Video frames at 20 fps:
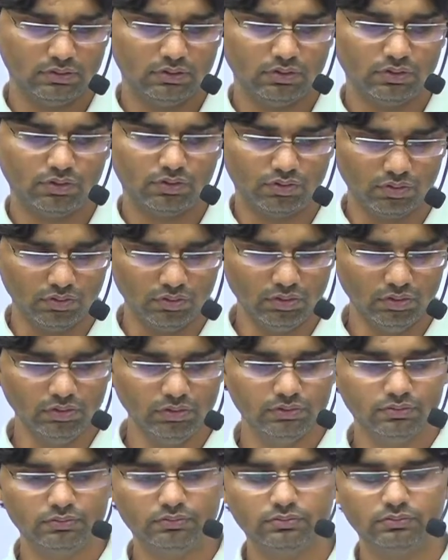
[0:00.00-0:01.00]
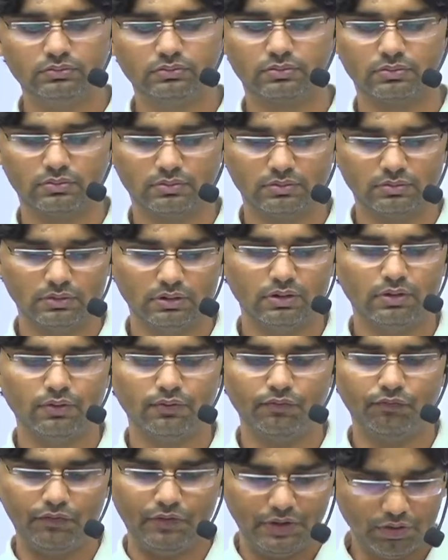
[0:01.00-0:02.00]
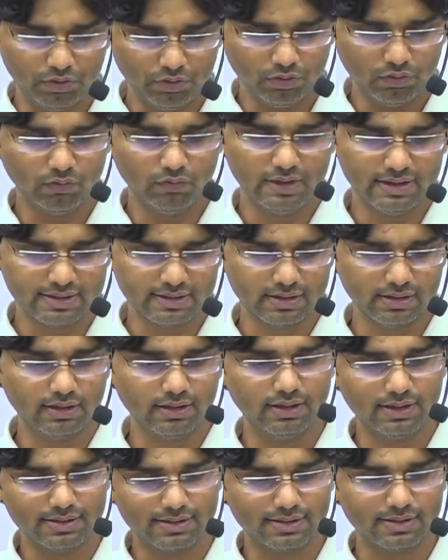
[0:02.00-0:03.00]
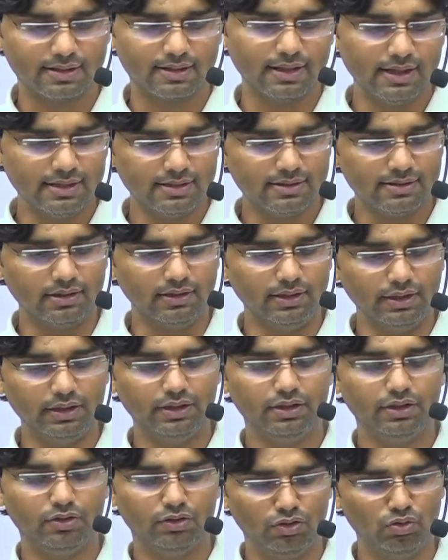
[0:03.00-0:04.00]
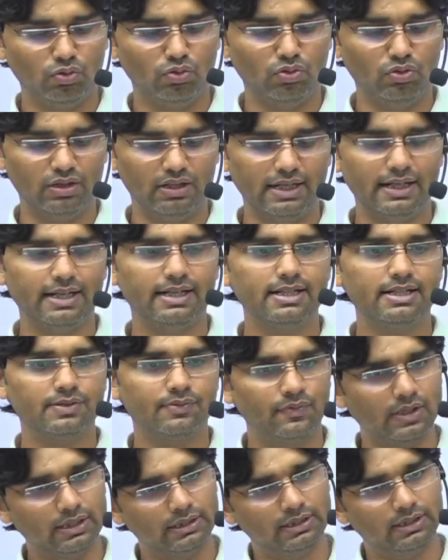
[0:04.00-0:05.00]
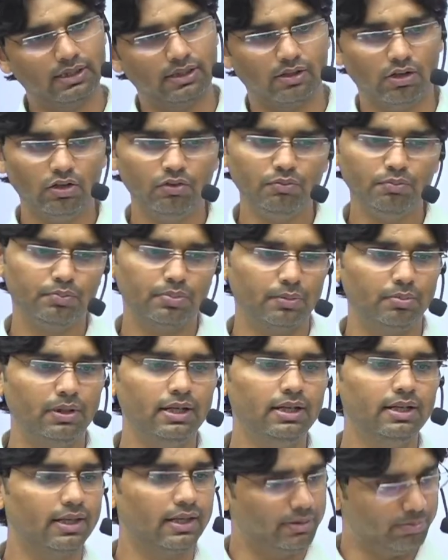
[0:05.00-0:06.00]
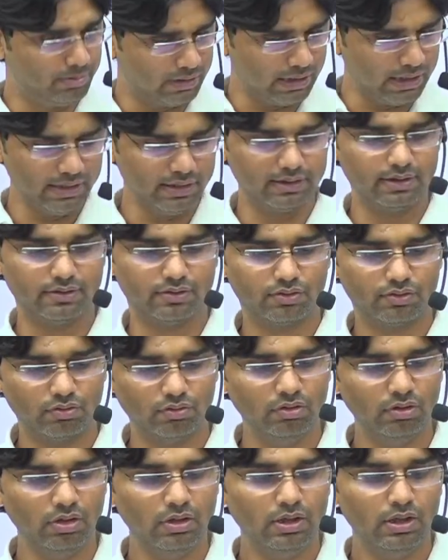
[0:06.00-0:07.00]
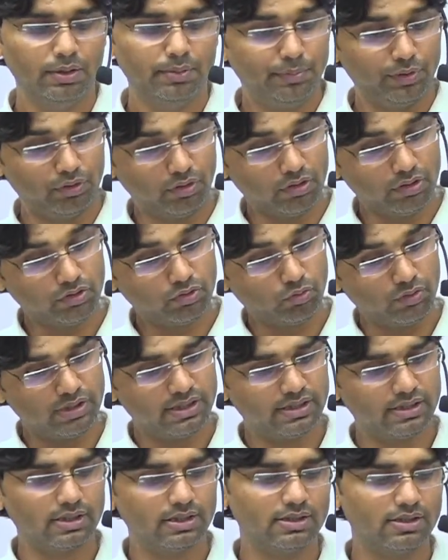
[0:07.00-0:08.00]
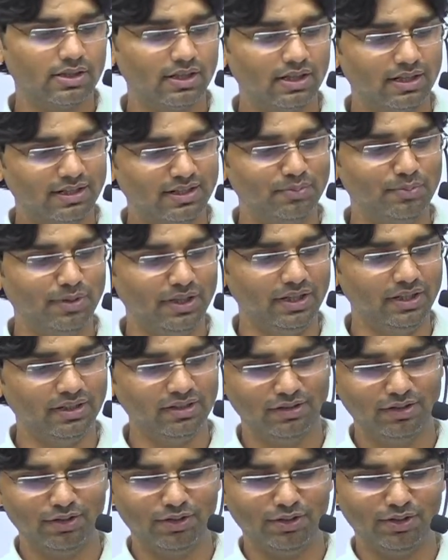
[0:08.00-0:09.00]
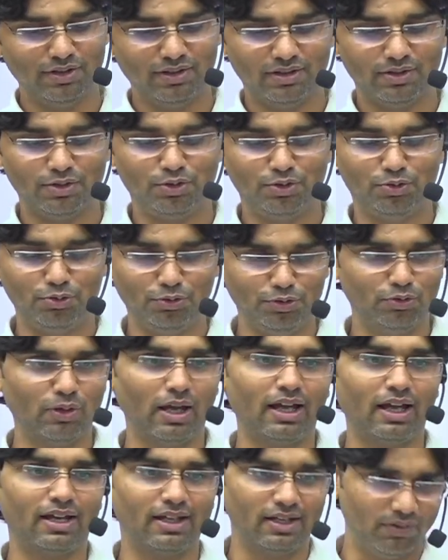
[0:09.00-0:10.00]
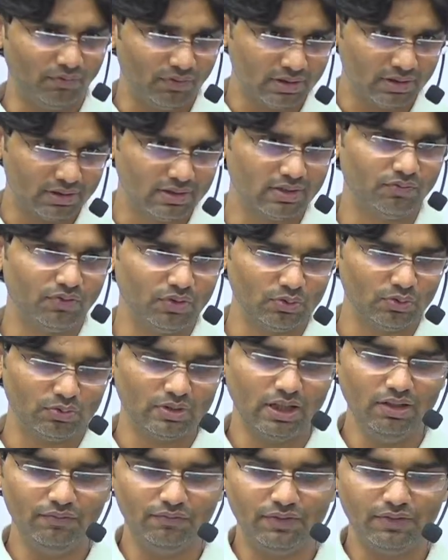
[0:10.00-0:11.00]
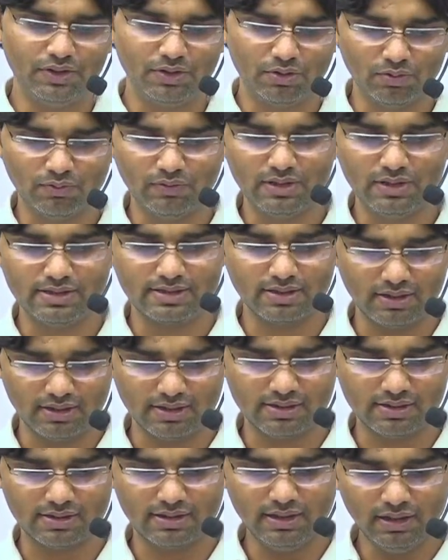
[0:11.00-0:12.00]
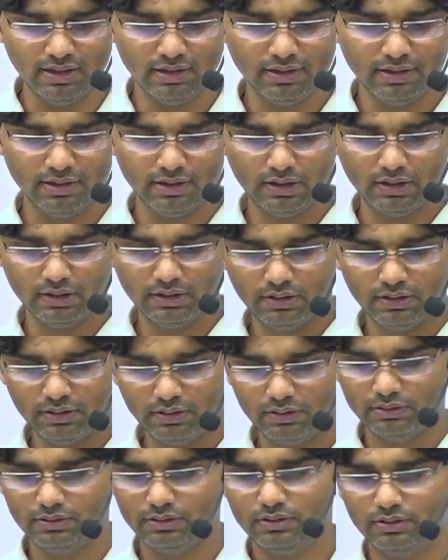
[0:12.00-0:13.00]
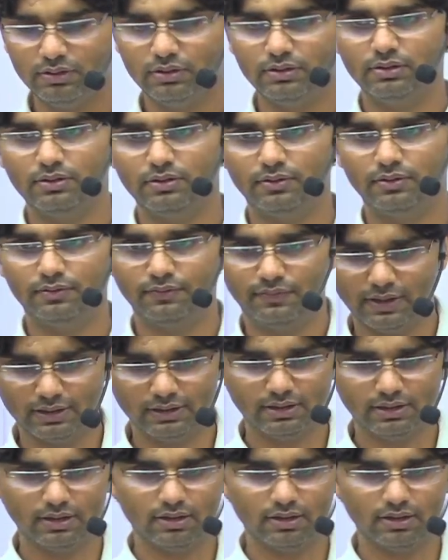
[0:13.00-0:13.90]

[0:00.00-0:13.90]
So Woodrow Wilson is rightly known as father of public write this. So because questions are coming, do you agree with the view that Woodrow Wilson is the father